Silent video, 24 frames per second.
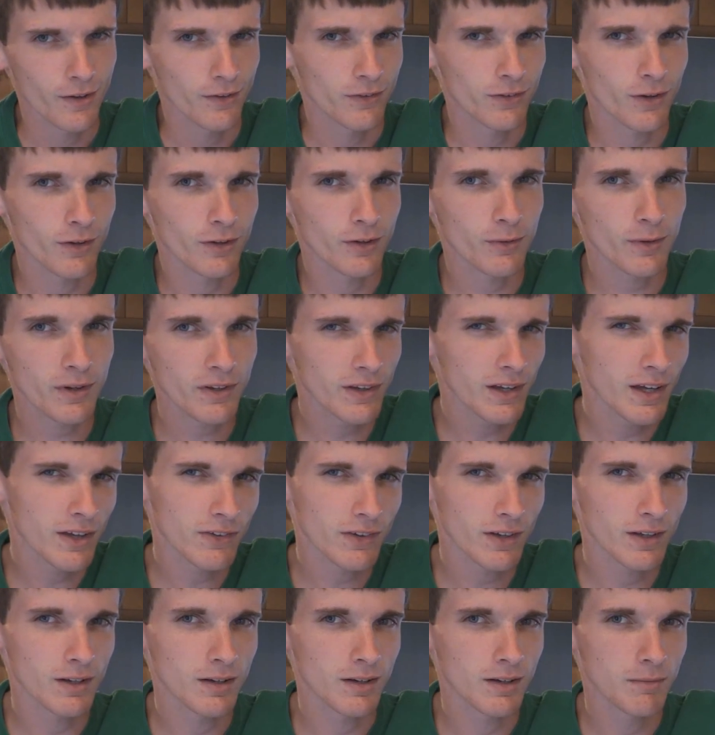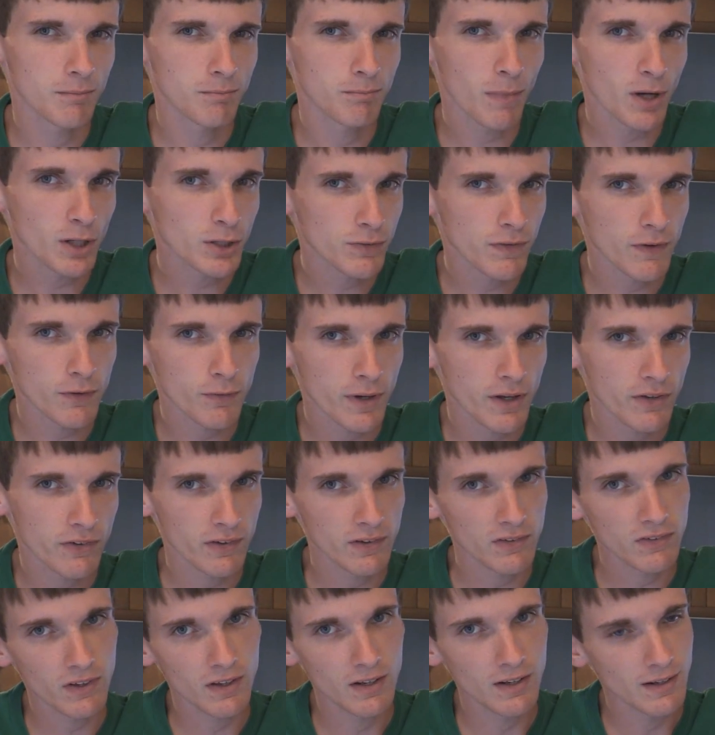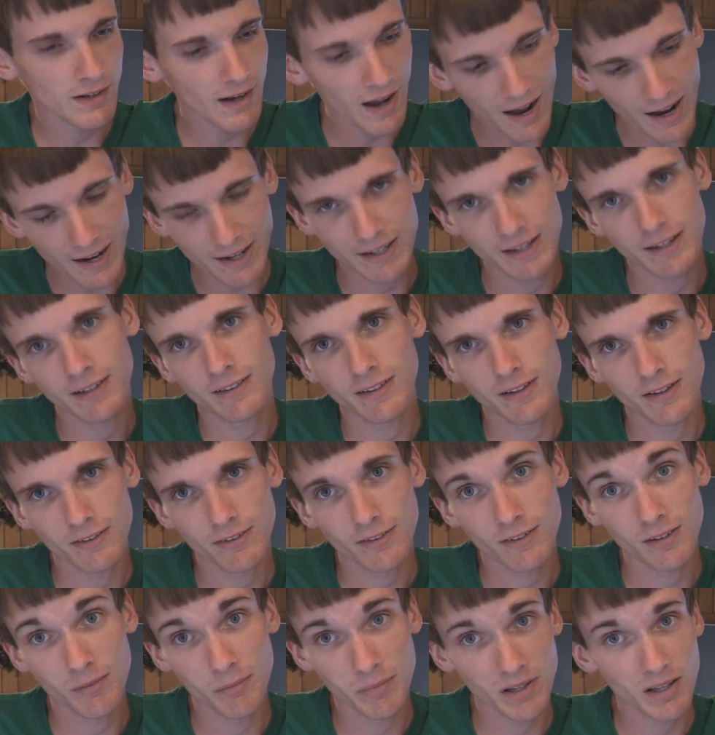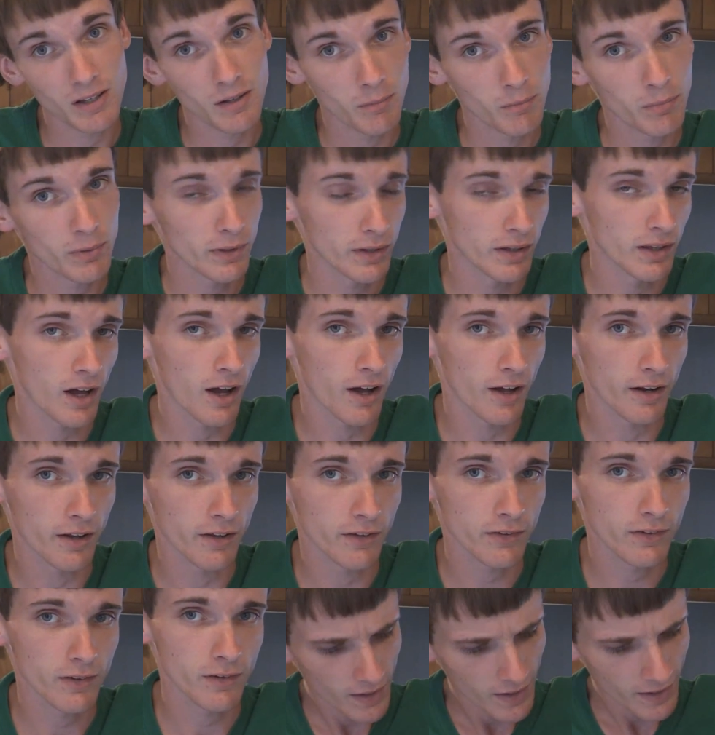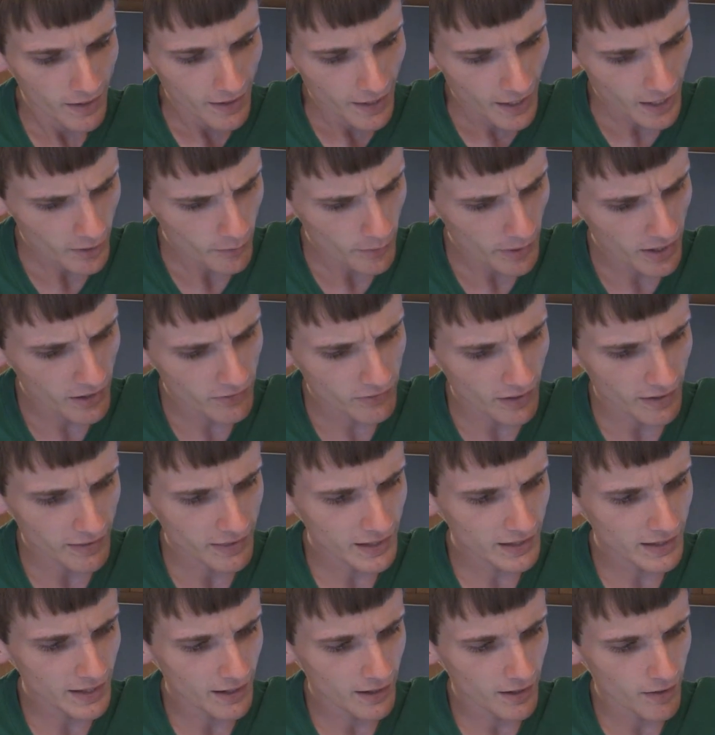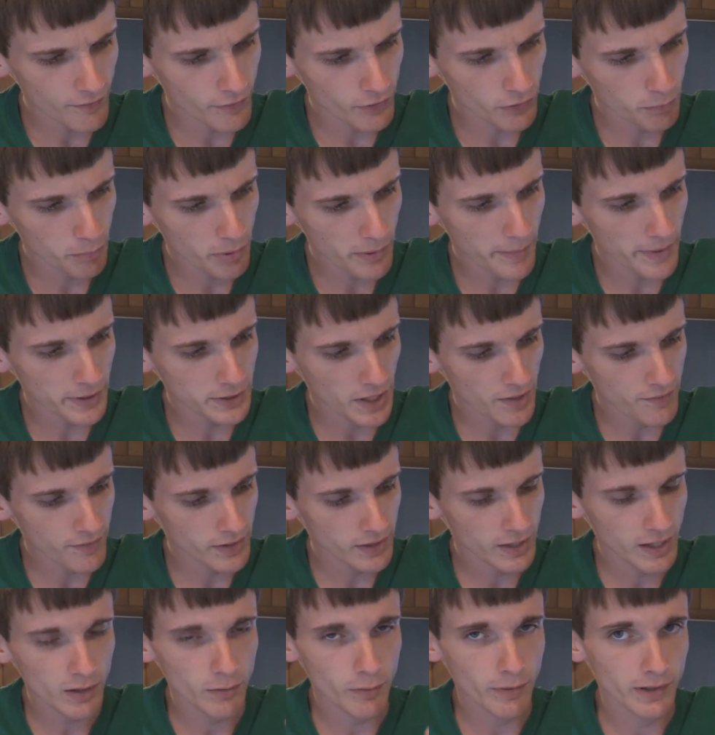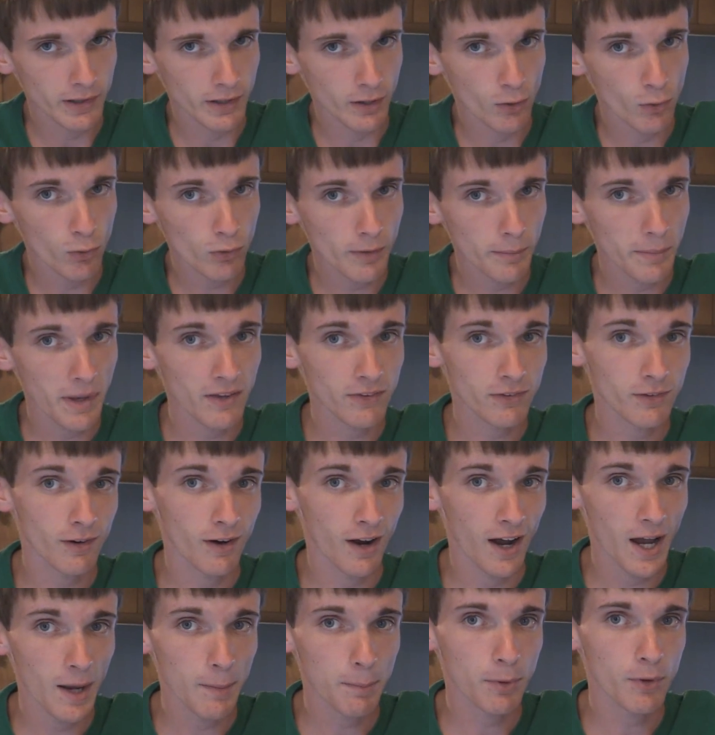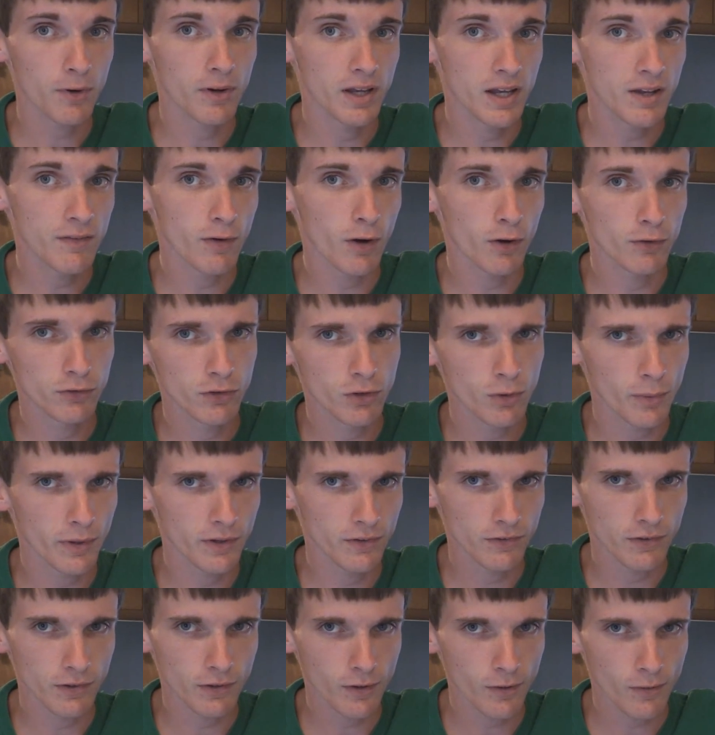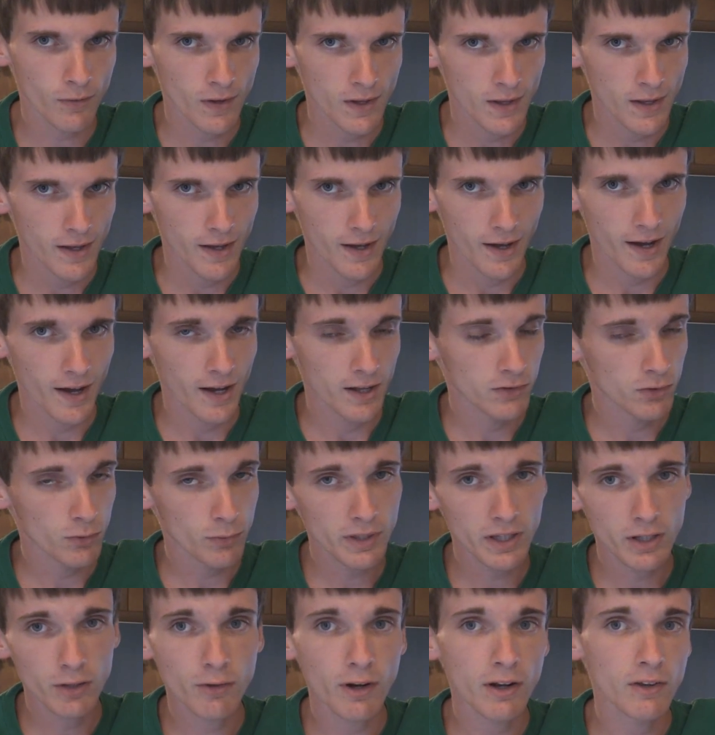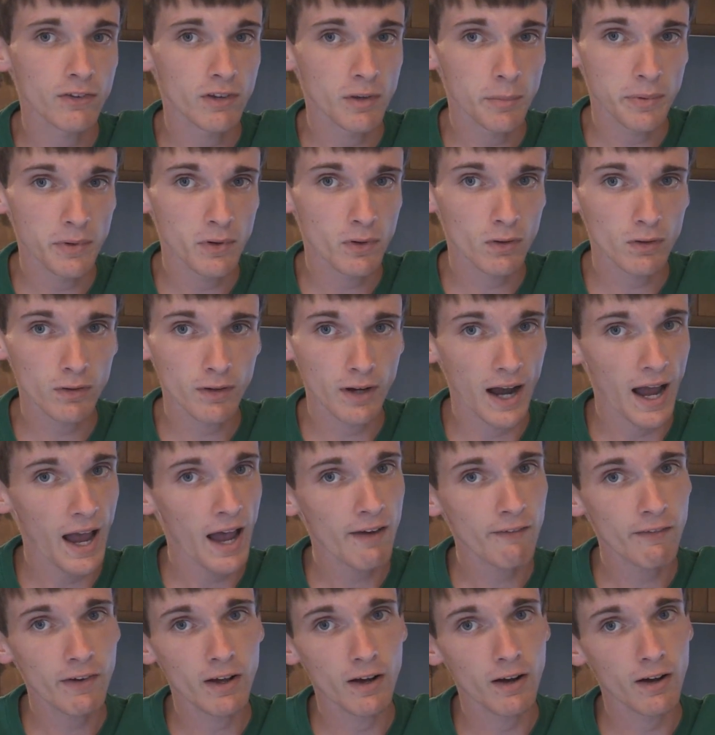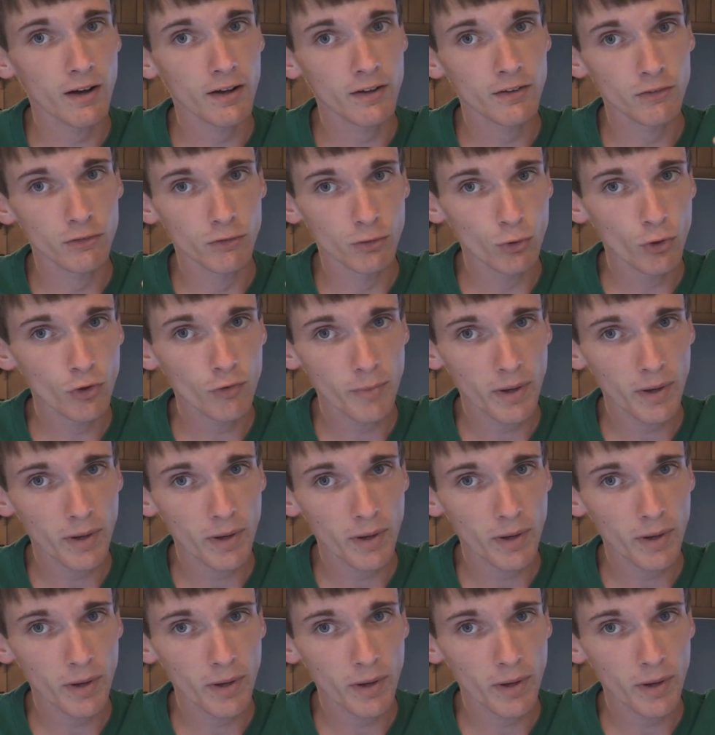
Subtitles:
so there really isn't much of a reason to not get this, to be completely honest. Anyways, I think that covers pretty much everything with the Cooler Master Hyper EVO 212. It's a really great CPU cooler. I have it on 2